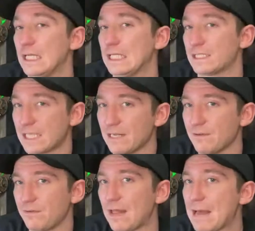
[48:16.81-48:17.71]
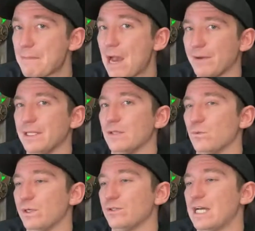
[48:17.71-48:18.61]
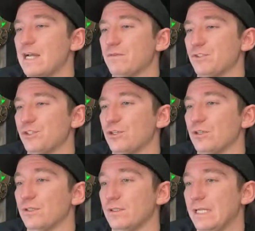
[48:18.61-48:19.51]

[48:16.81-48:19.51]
It's kind of a flat mountain in the wintertime for sure.